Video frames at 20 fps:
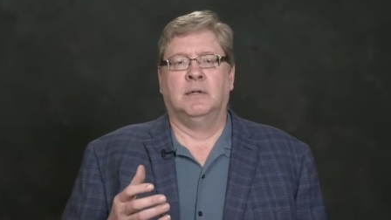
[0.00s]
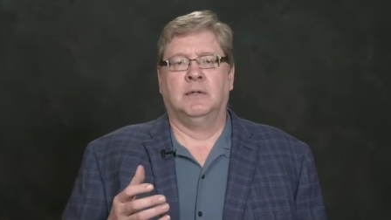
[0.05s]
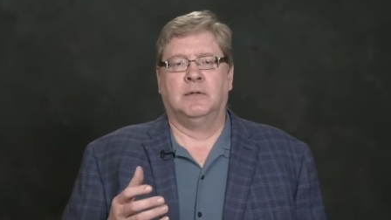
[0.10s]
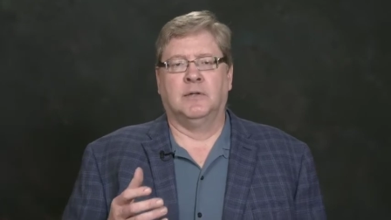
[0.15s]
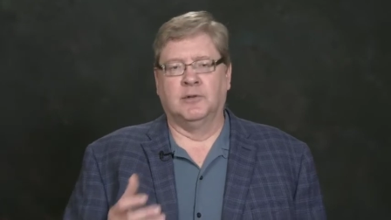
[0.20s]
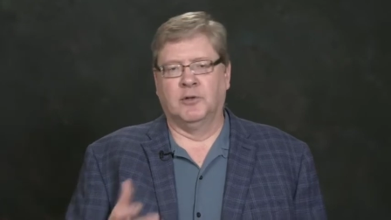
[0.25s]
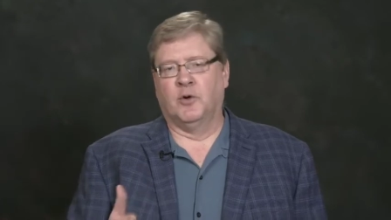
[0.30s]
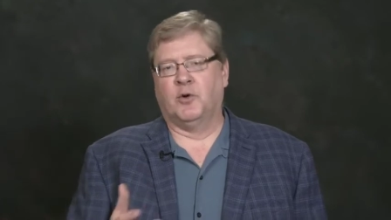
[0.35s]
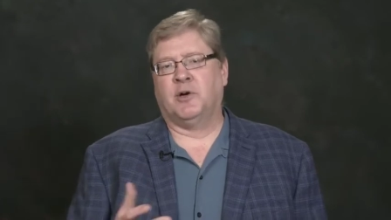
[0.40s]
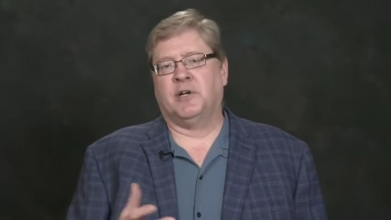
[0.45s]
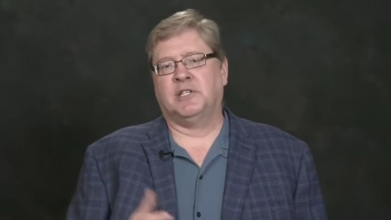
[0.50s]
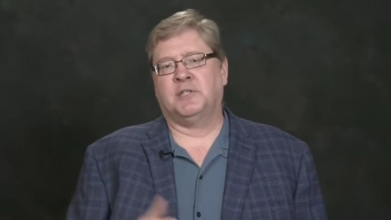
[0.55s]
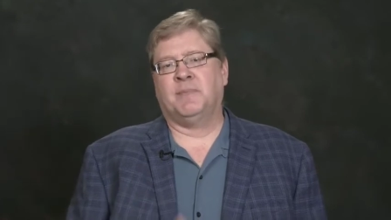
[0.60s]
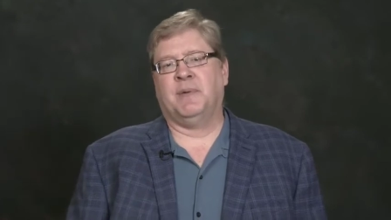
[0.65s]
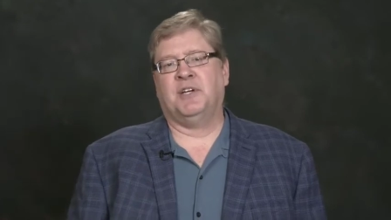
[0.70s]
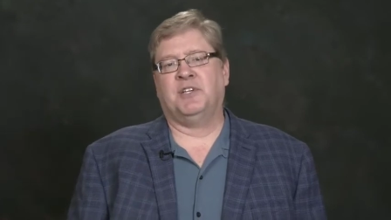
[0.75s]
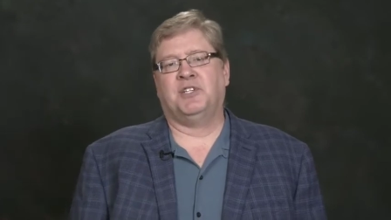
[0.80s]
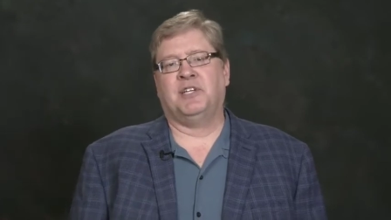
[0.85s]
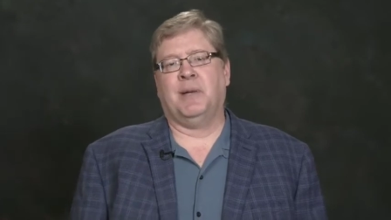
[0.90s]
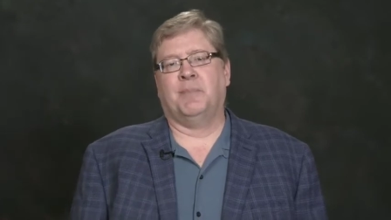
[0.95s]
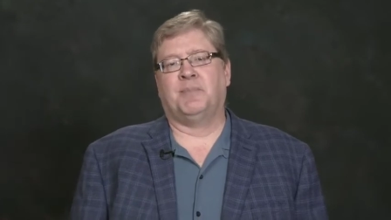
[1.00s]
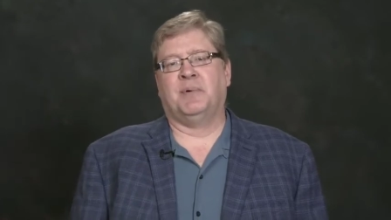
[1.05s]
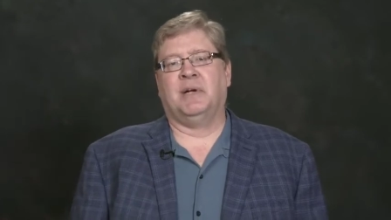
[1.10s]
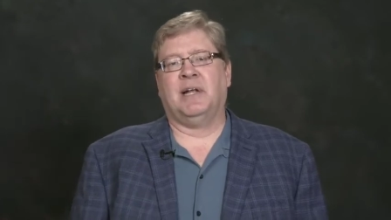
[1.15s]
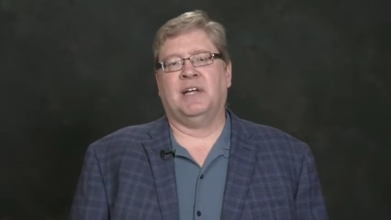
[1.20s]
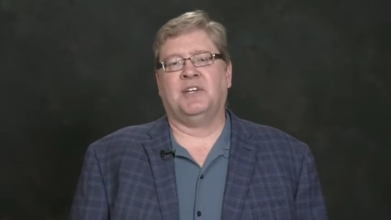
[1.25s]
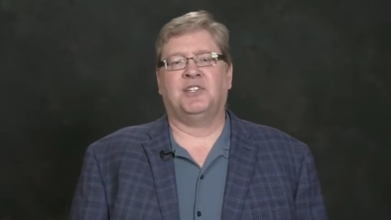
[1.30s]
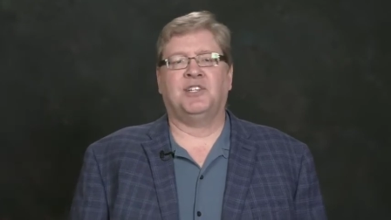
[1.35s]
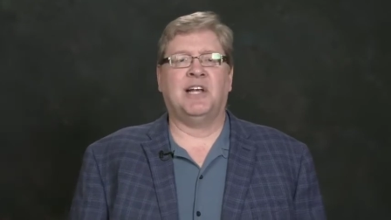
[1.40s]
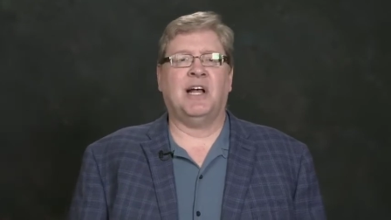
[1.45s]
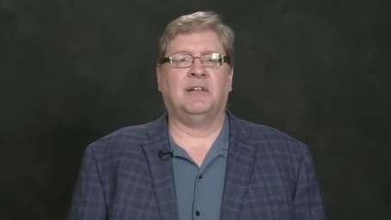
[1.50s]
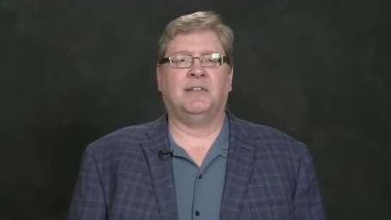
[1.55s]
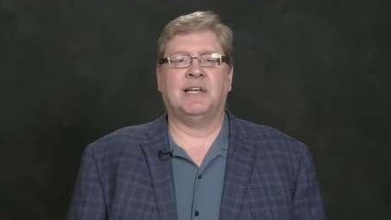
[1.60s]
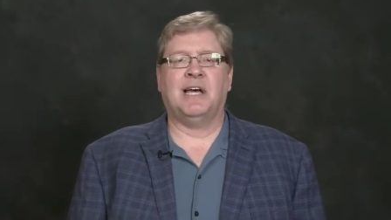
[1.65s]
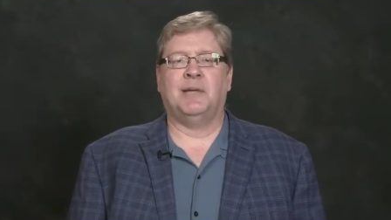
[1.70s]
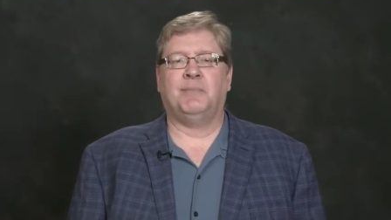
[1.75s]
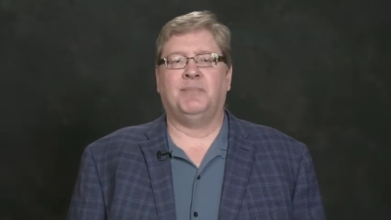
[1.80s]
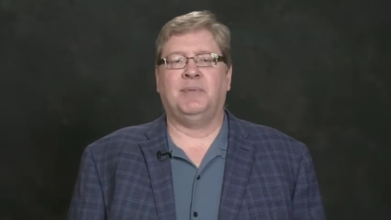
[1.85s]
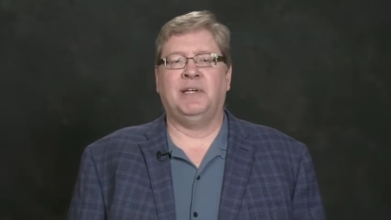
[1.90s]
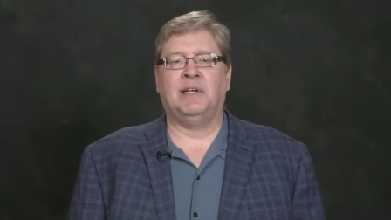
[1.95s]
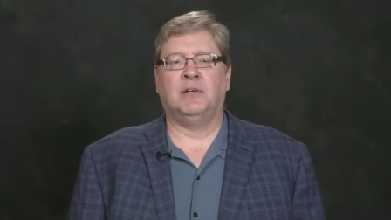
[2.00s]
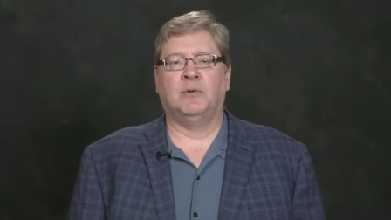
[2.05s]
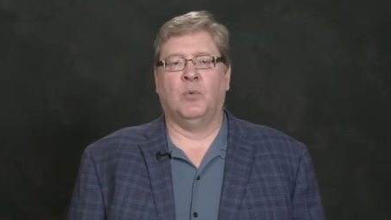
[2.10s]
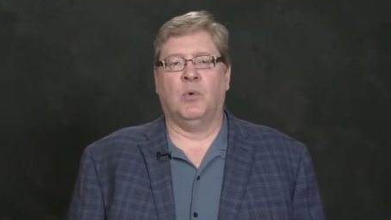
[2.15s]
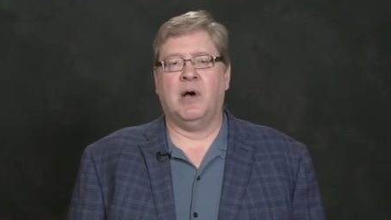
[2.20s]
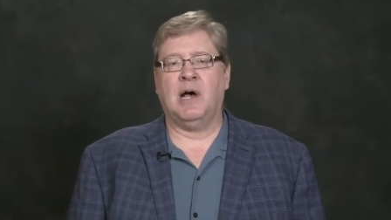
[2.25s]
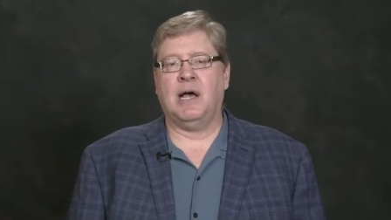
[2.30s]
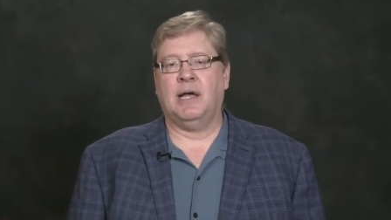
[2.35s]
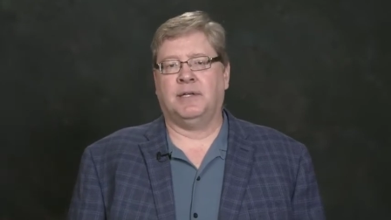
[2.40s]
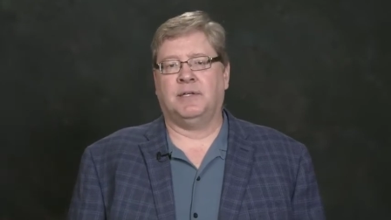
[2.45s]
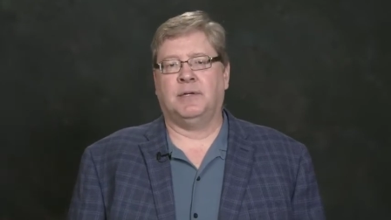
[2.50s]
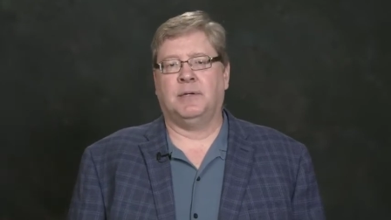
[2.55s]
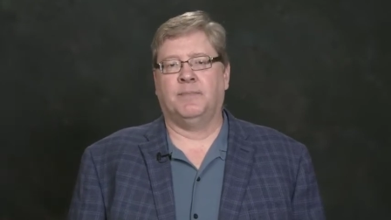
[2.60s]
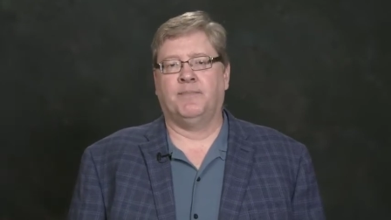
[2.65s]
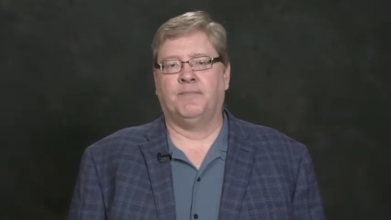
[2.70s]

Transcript: The Lord is my shepherd, I shall not be in want.